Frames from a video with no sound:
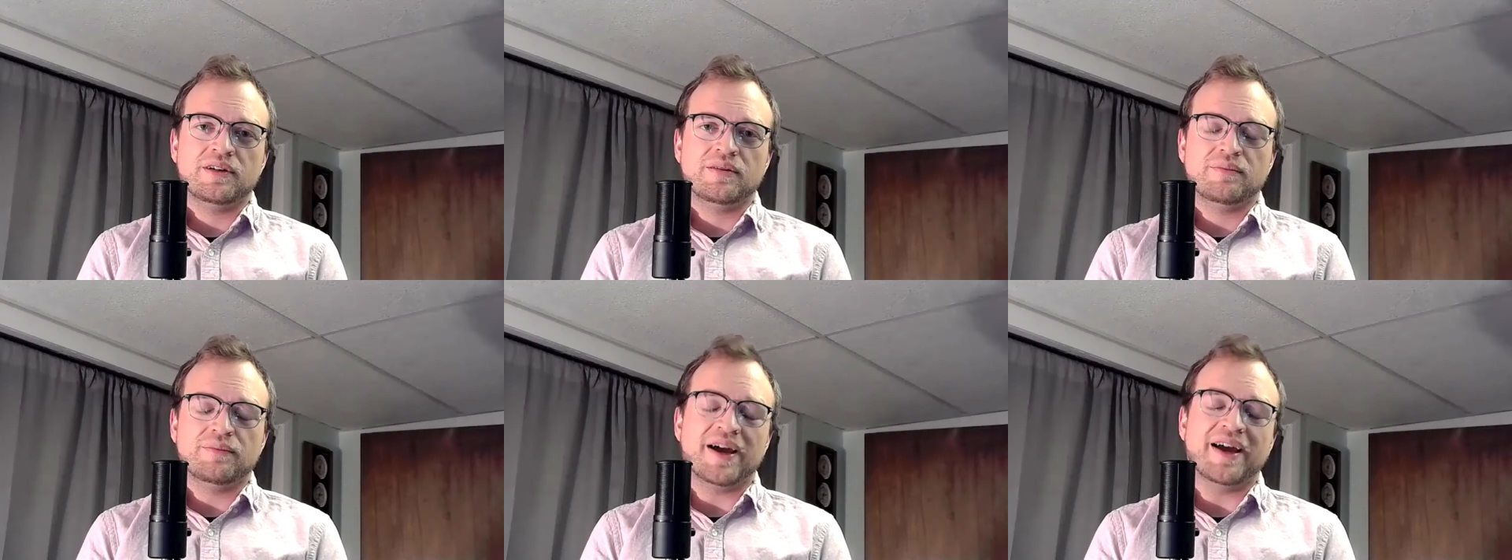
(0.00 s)

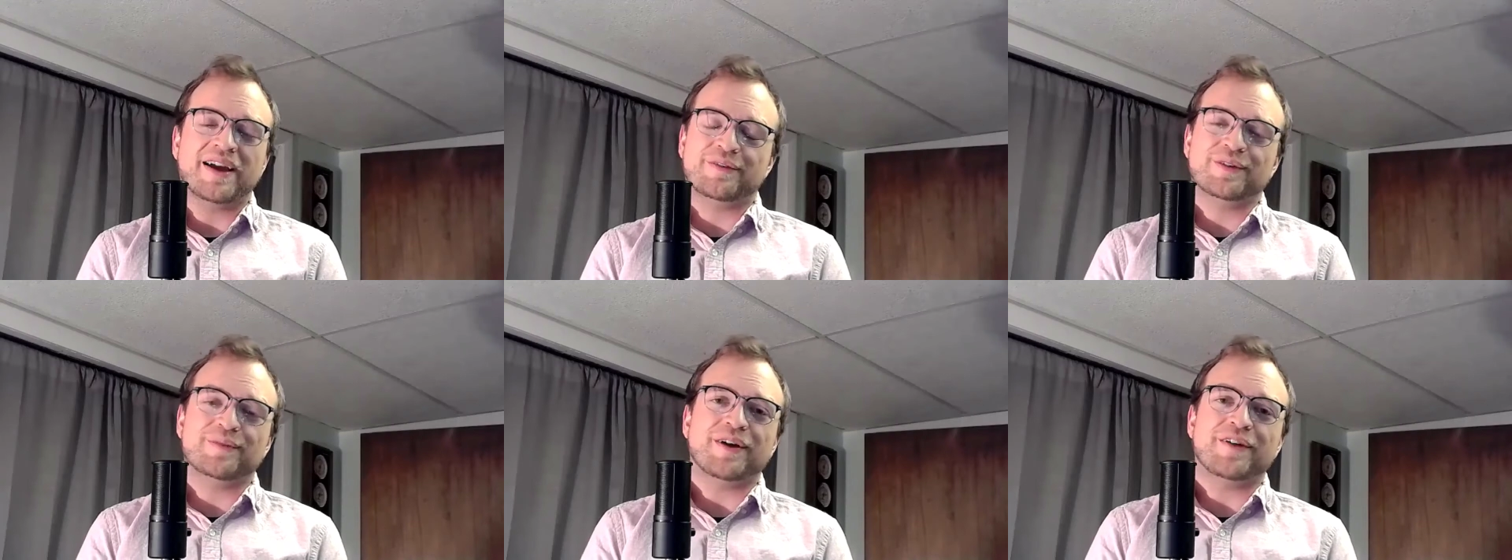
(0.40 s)

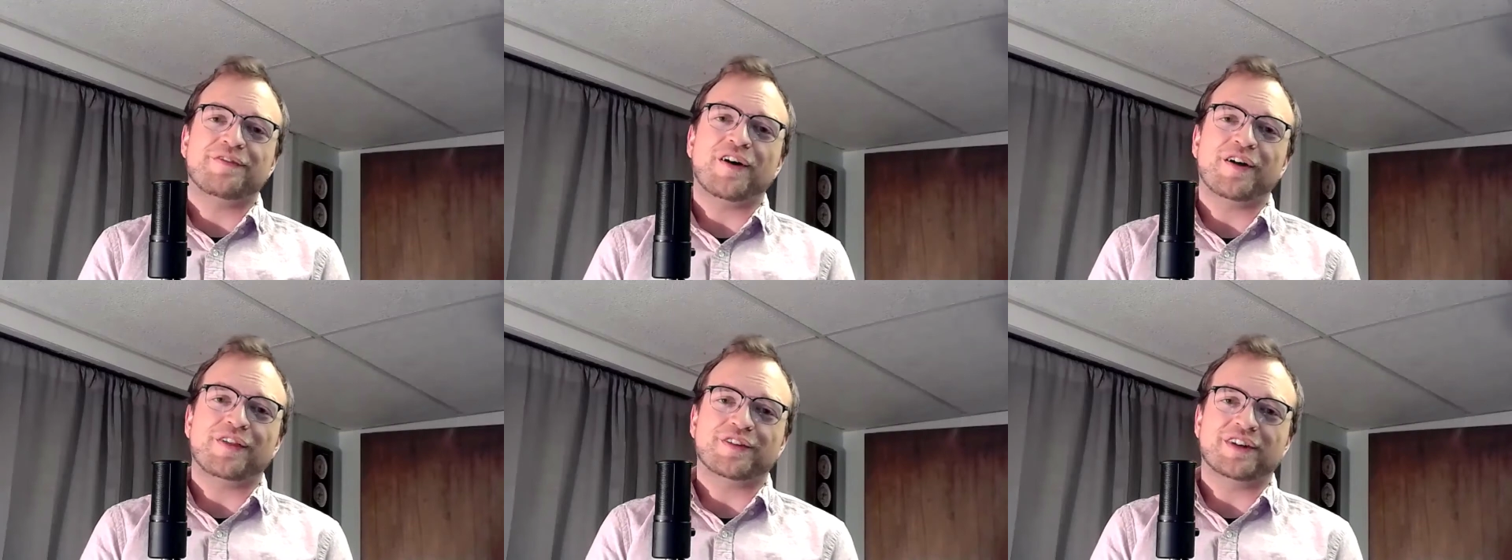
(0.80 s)
Back when my
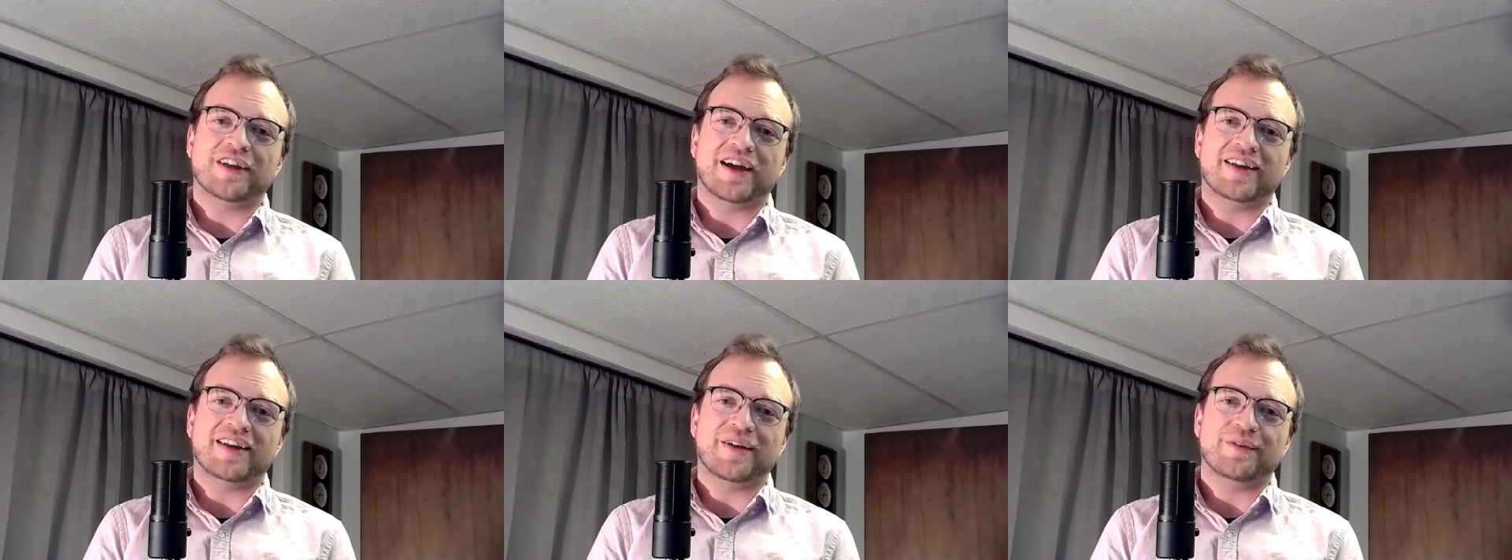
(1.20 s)
father
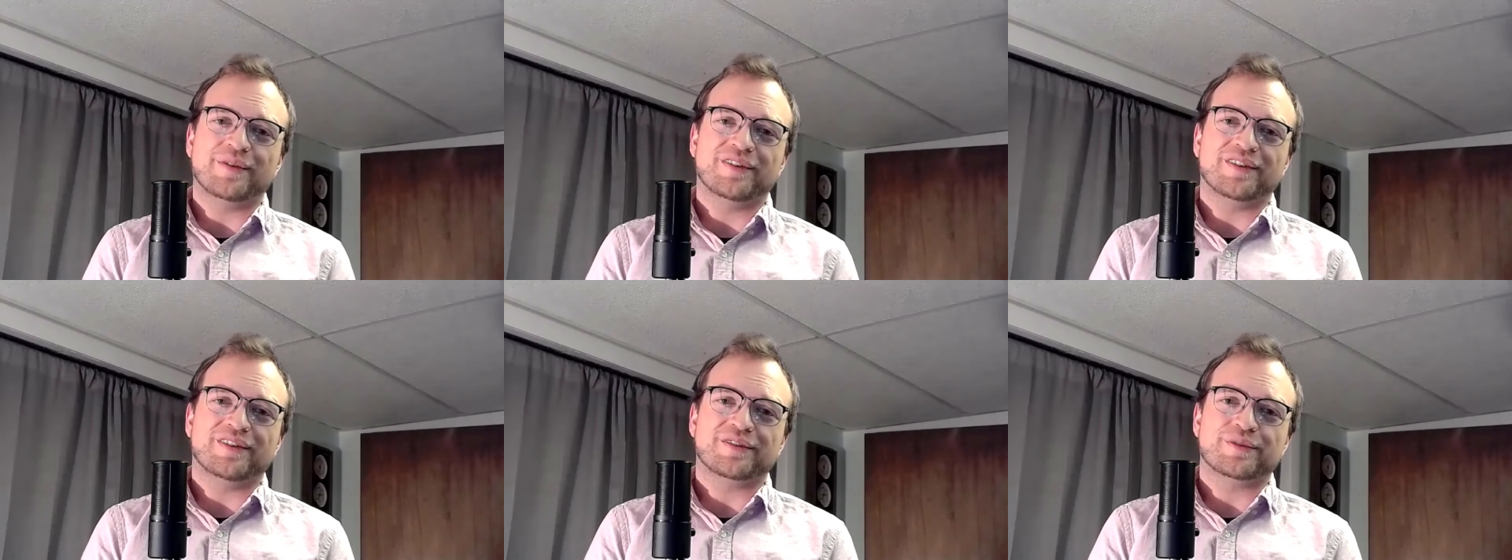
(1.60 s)
died, I
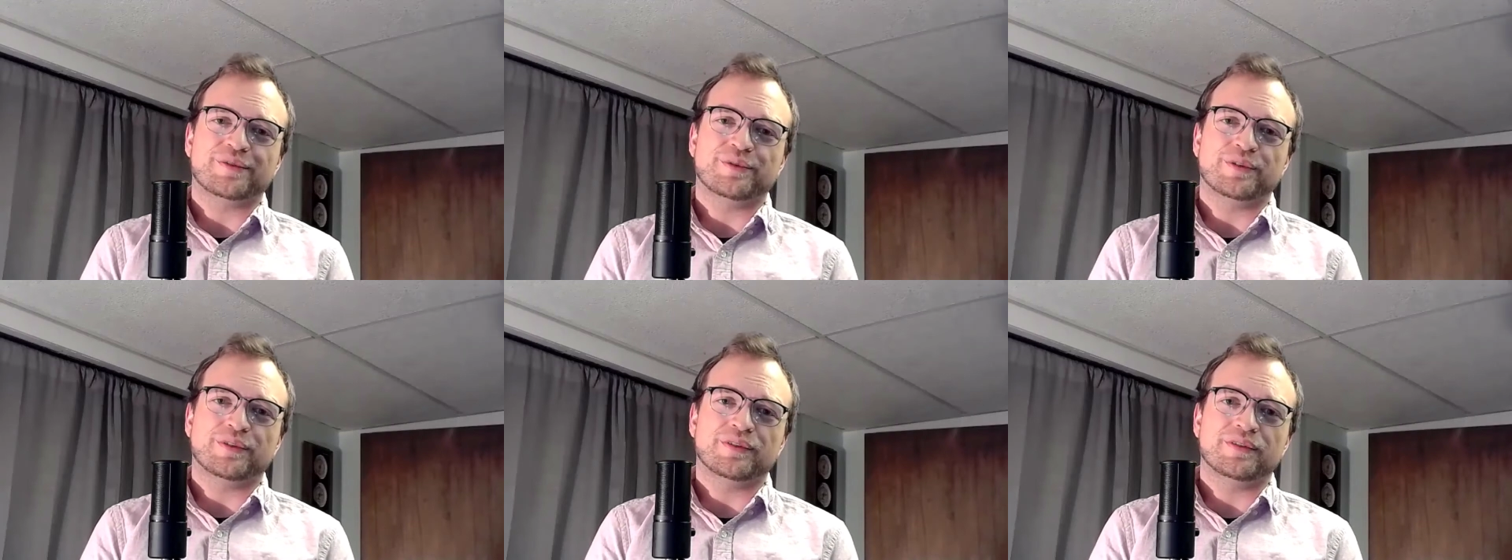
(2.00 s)
was at
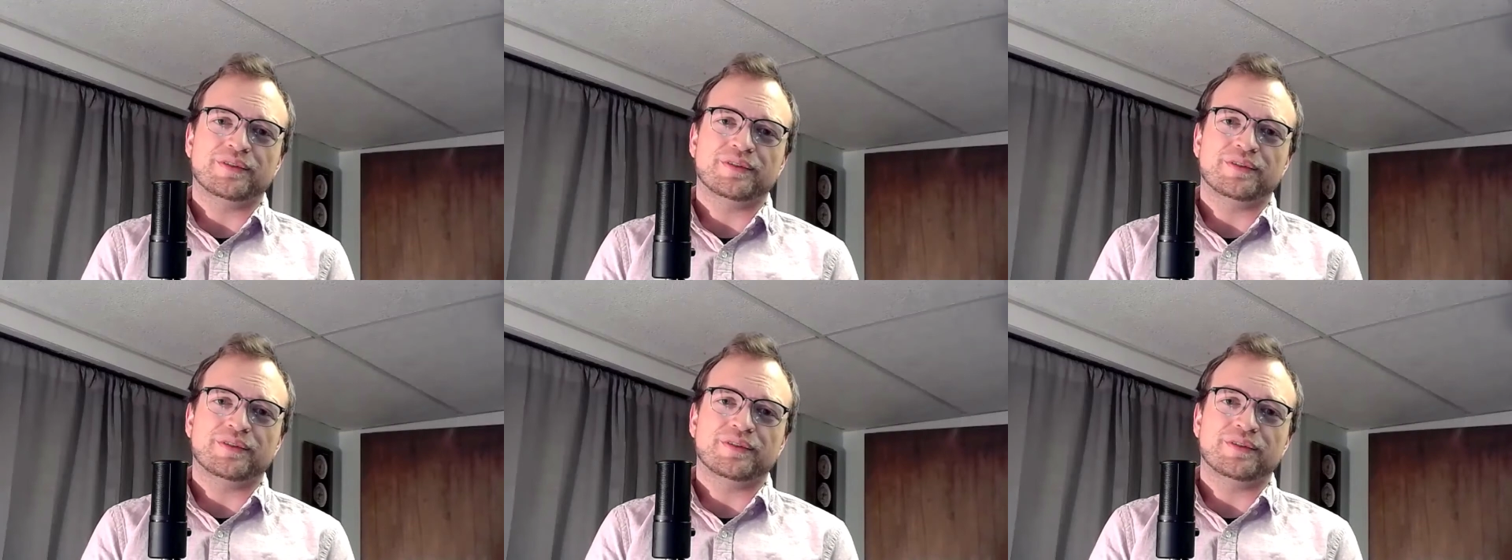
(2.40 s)
school.